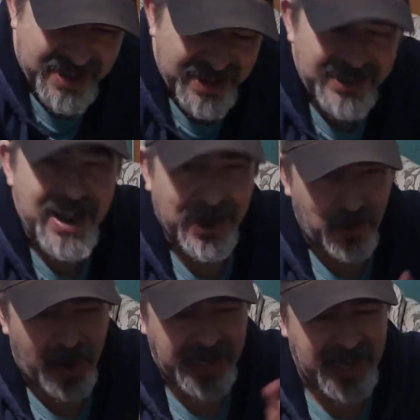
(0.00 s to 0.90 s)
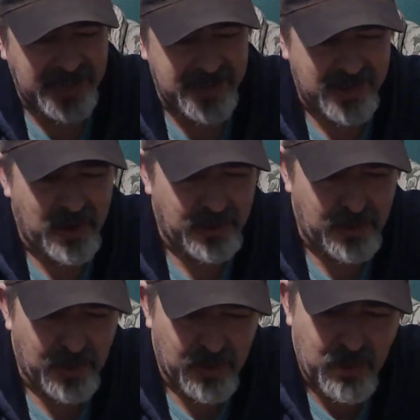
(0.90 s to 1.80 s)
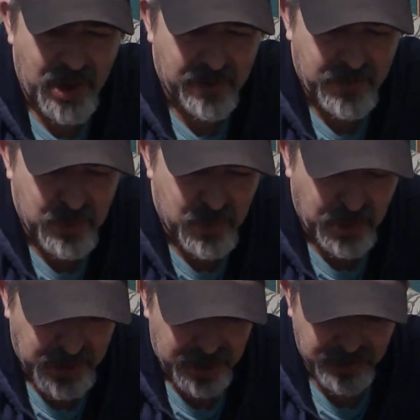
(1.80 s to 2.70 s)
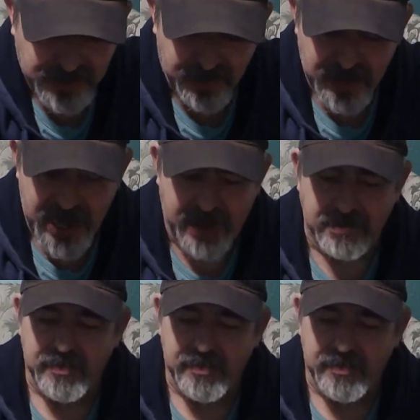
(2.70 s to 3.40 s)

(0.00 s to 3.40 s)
Not quite, it has to go through quite a few more years for that.